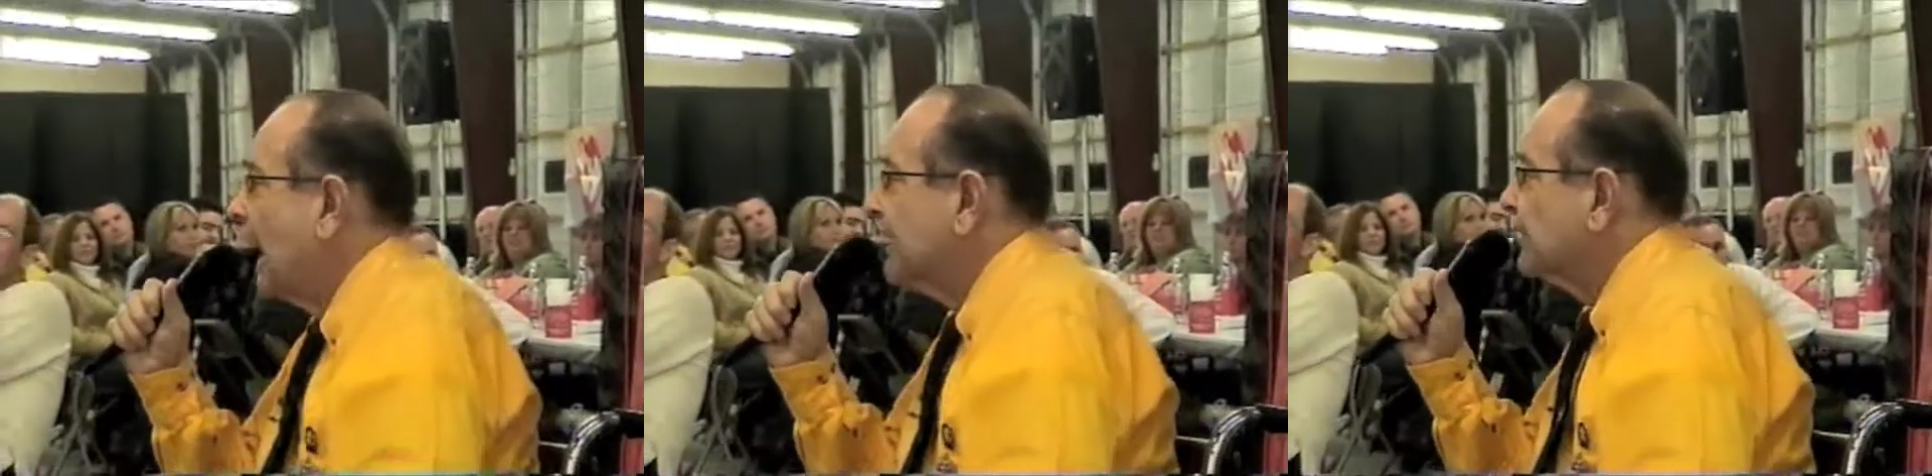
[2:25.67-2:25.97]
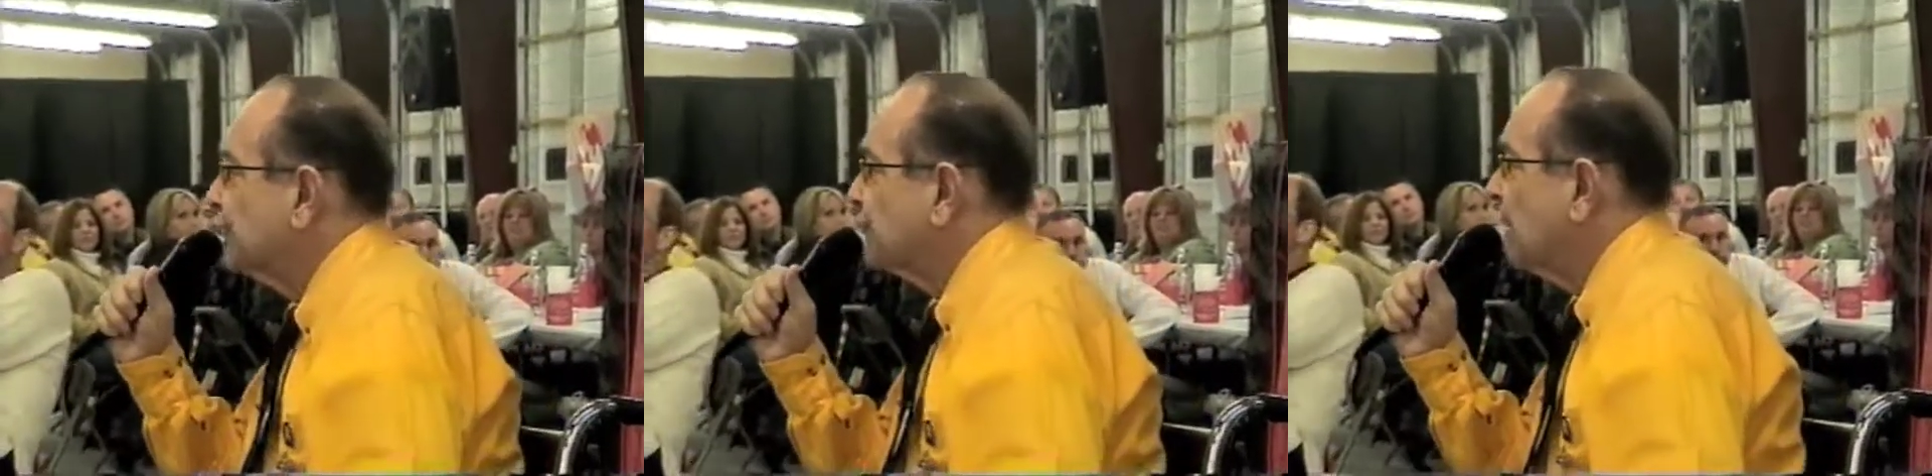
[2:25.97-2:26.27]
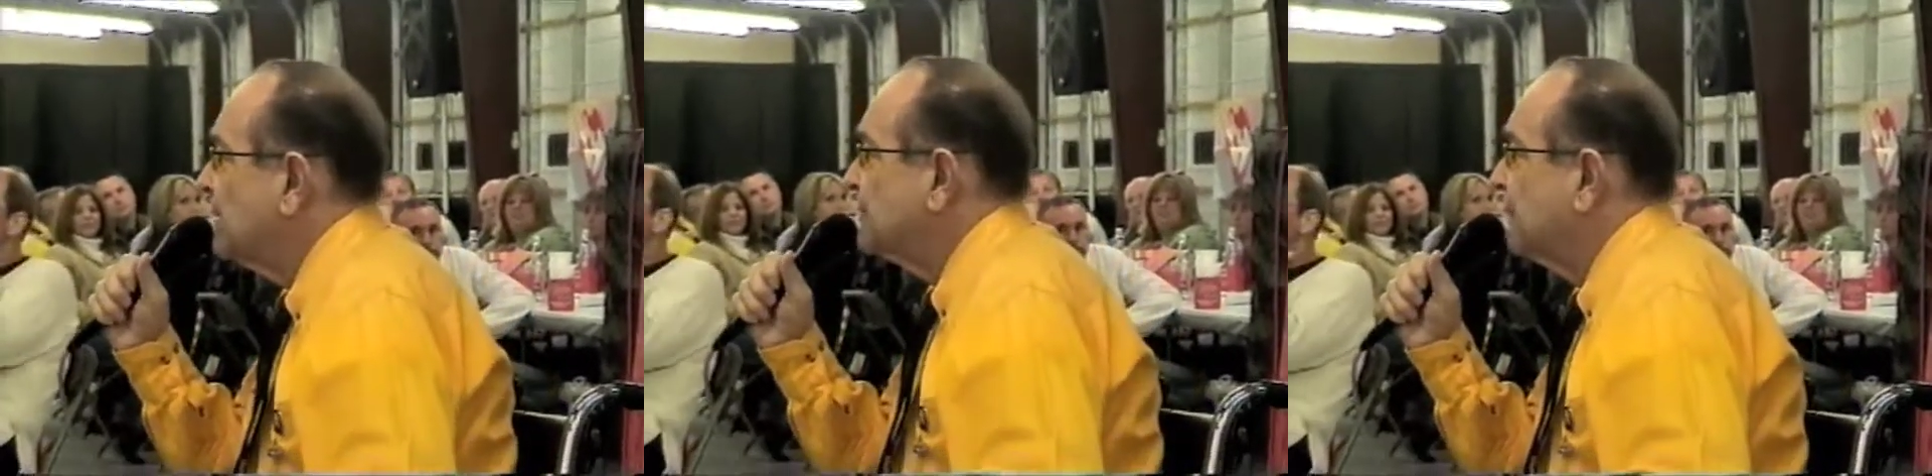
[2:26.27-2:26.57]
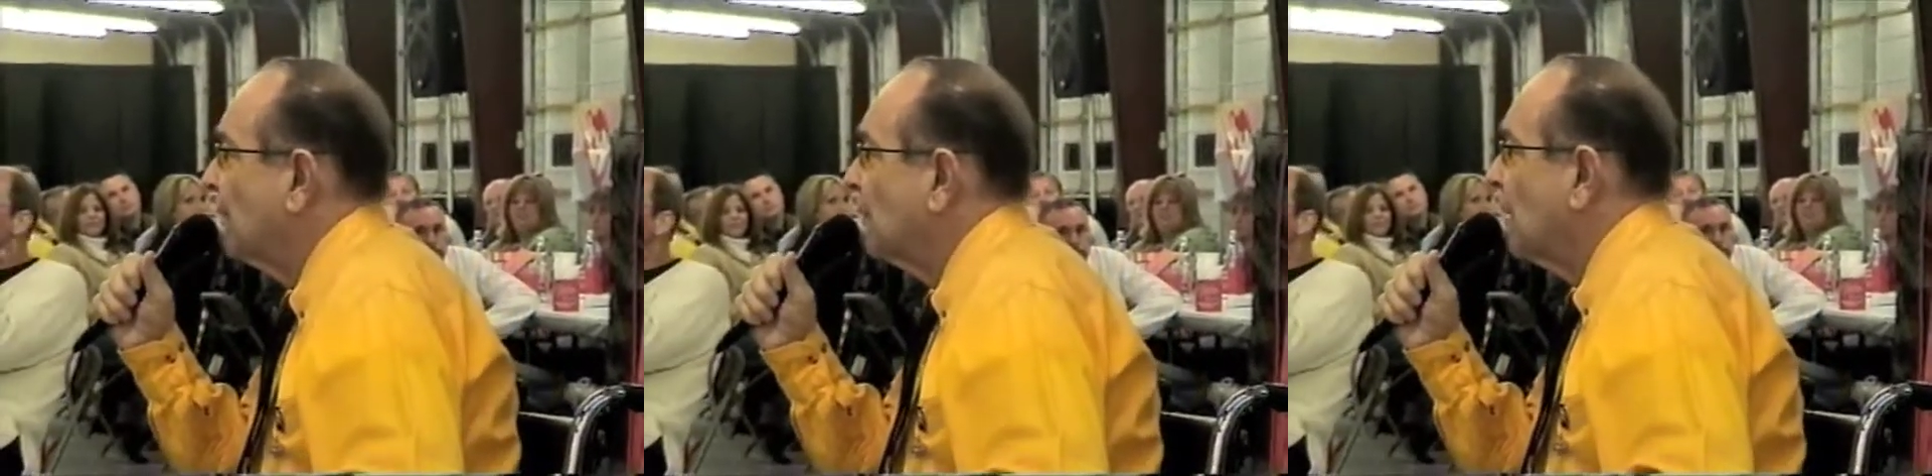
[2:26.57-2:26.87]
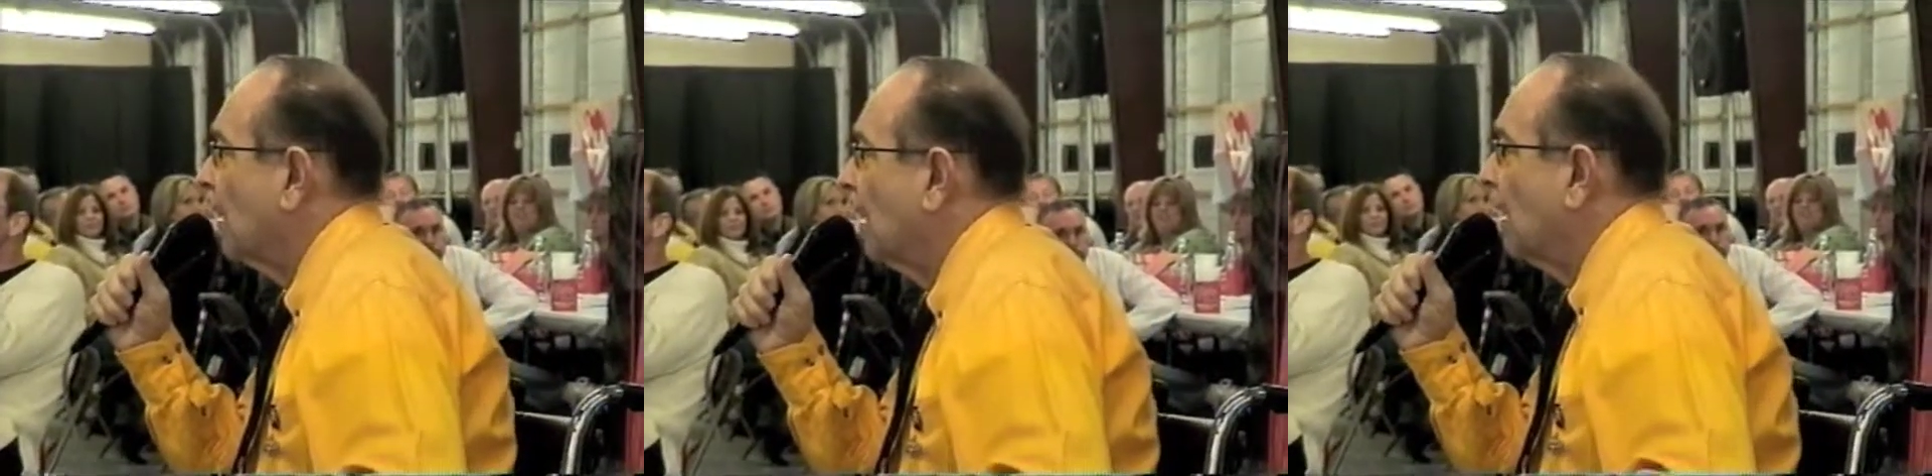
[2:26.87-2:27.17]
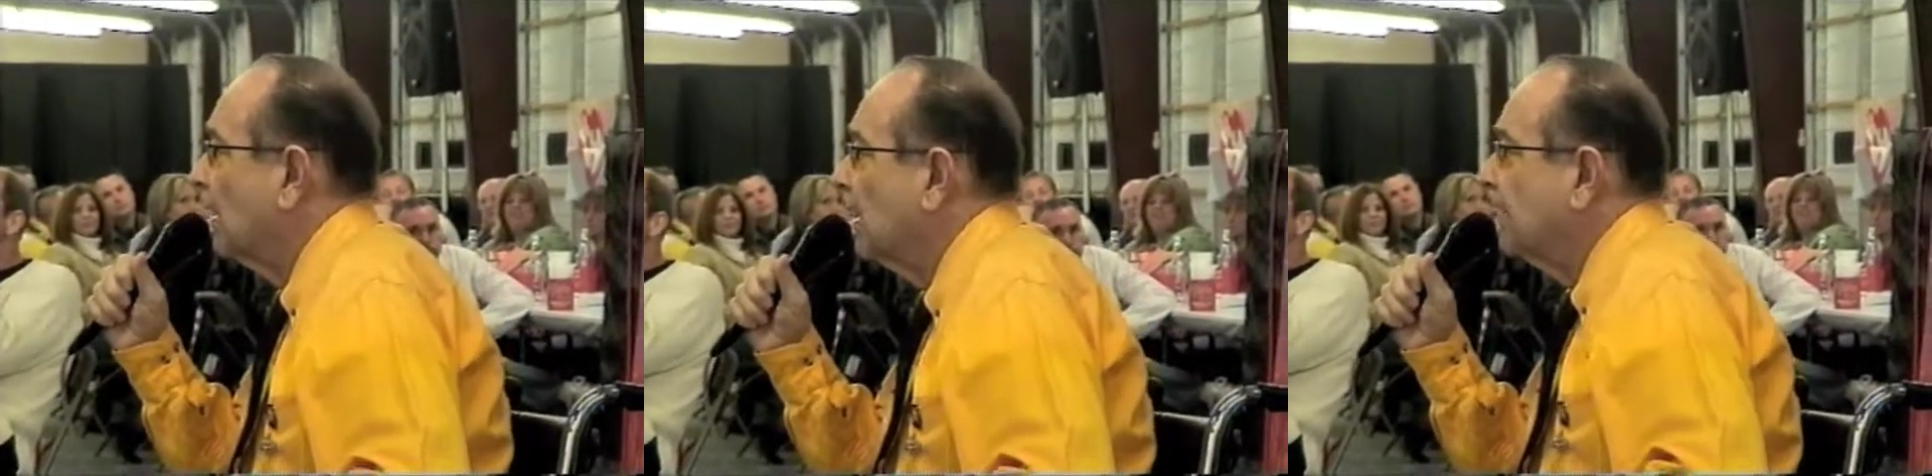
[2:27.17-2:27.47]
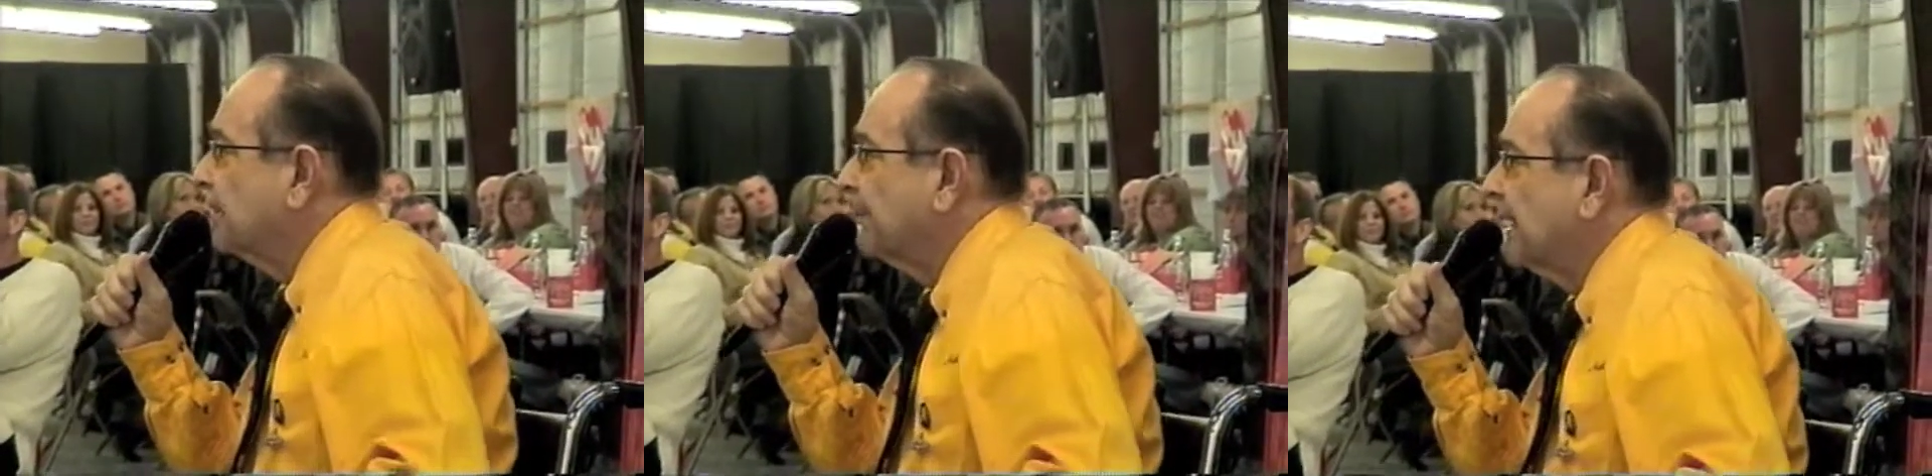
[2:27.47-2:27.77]
I get a strange phone call
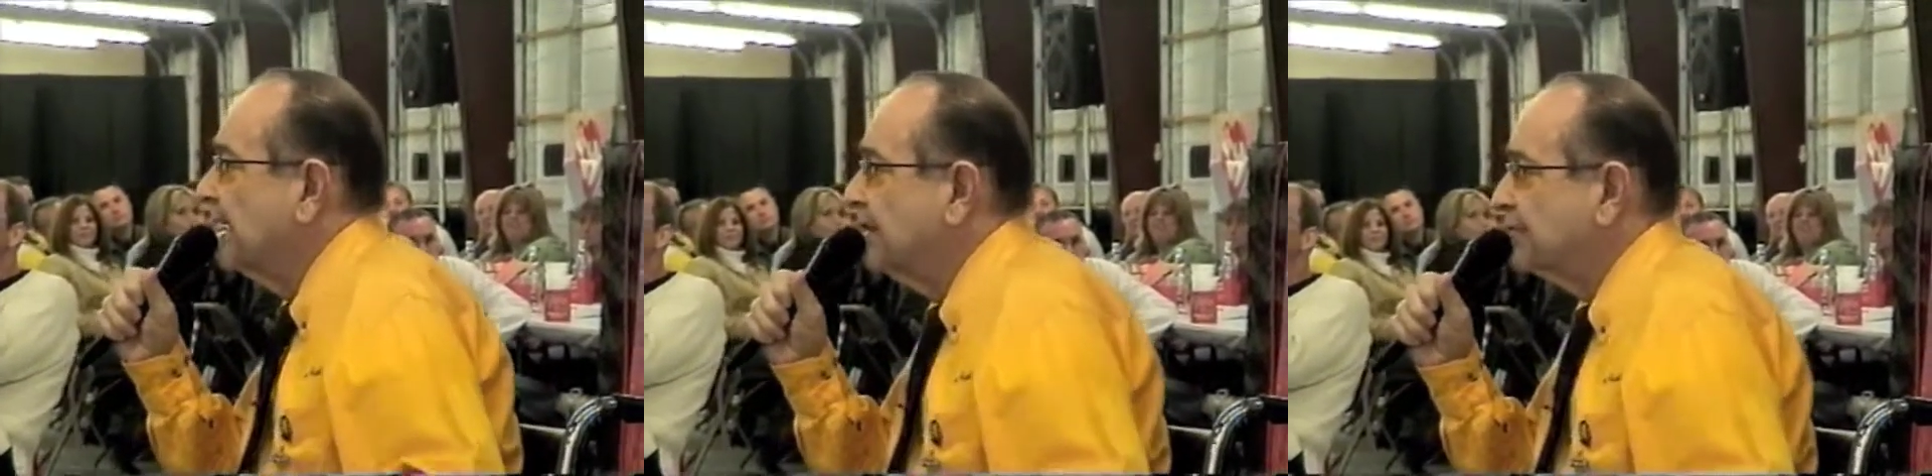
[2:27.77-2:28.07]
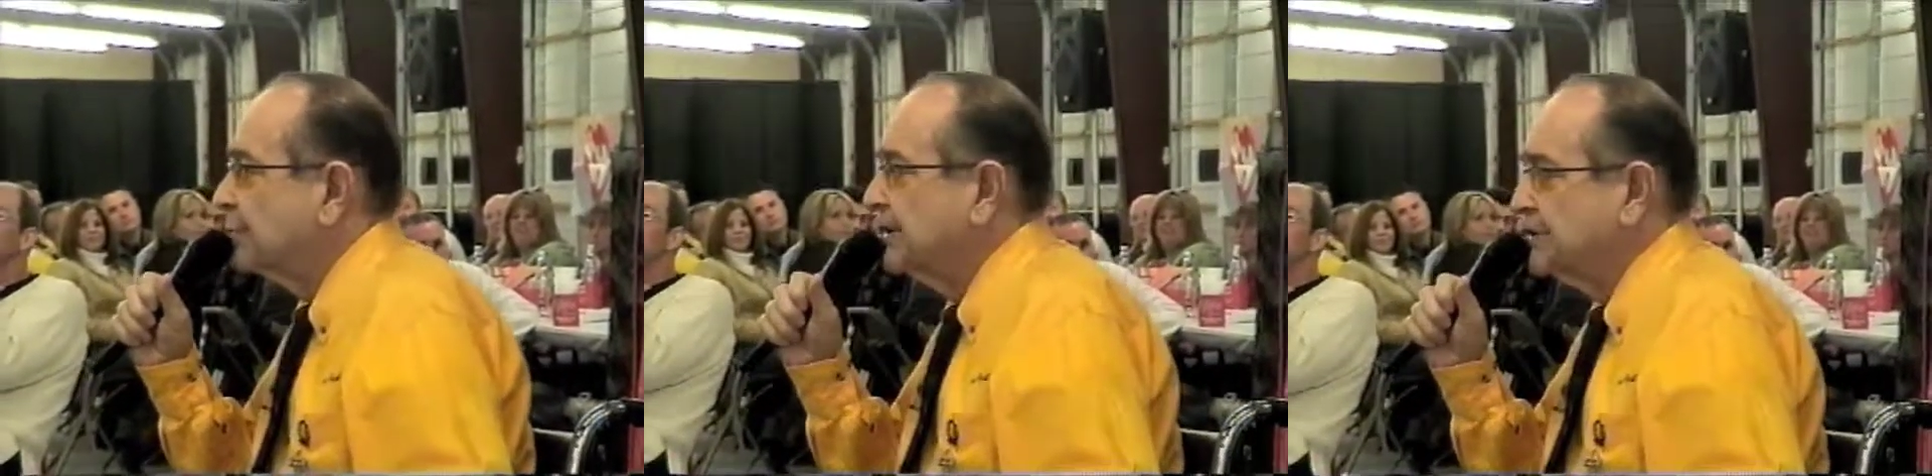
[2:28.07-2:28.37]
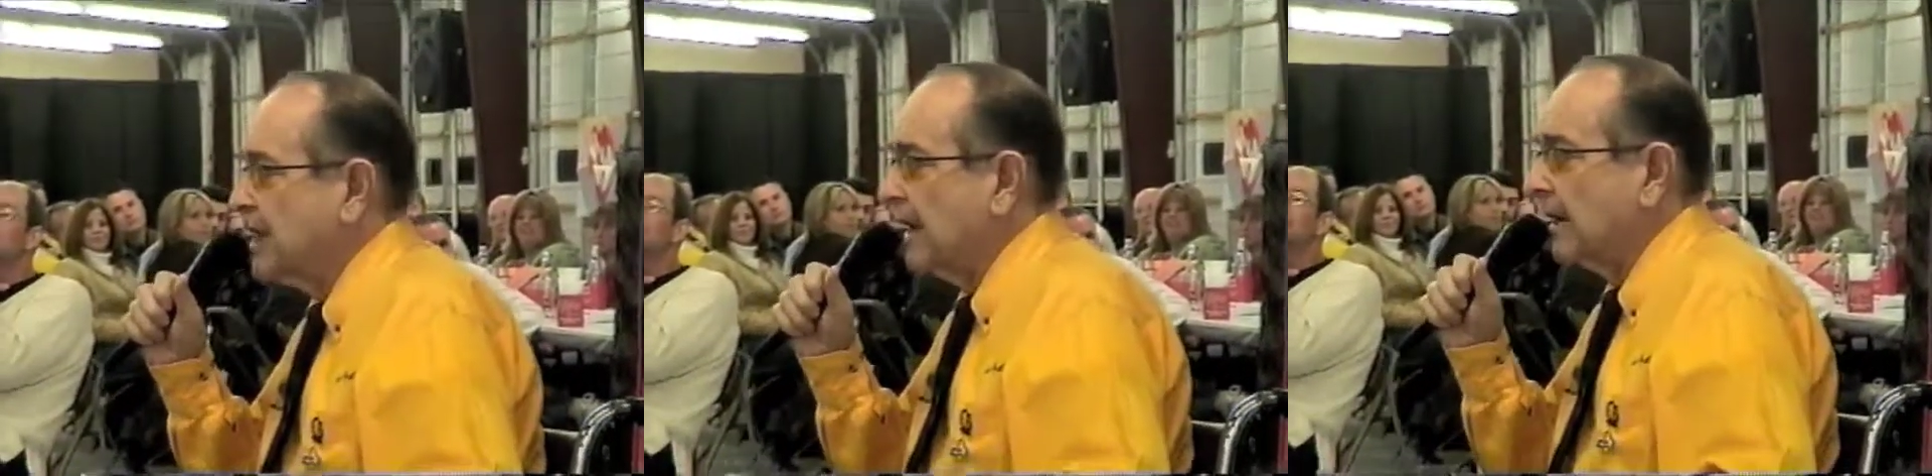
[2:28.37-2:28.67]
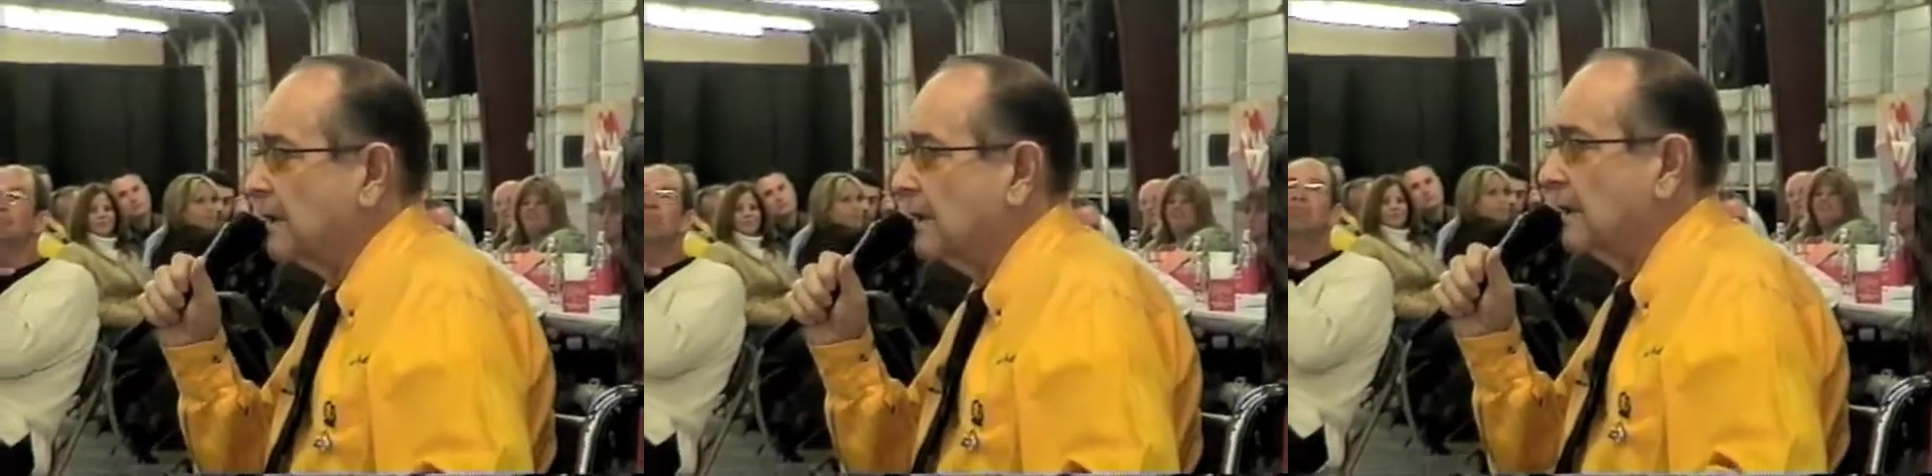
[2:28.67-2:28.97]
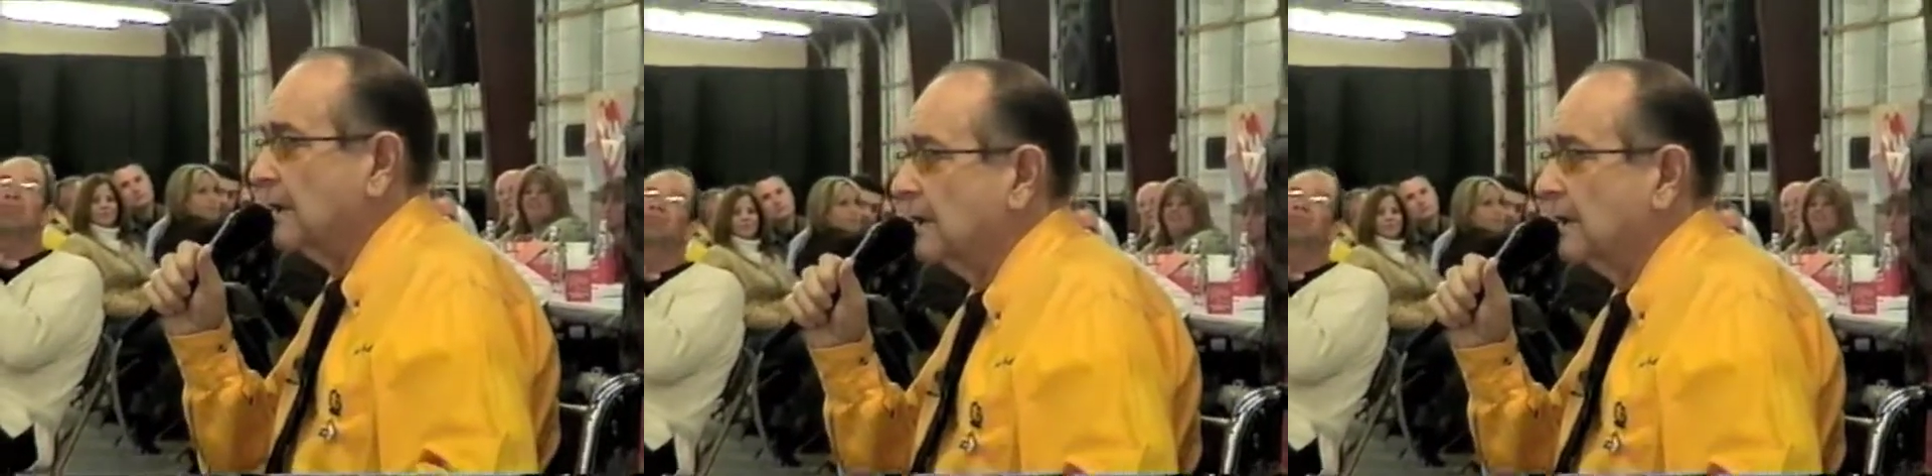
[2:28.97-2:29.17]
from the History Channel,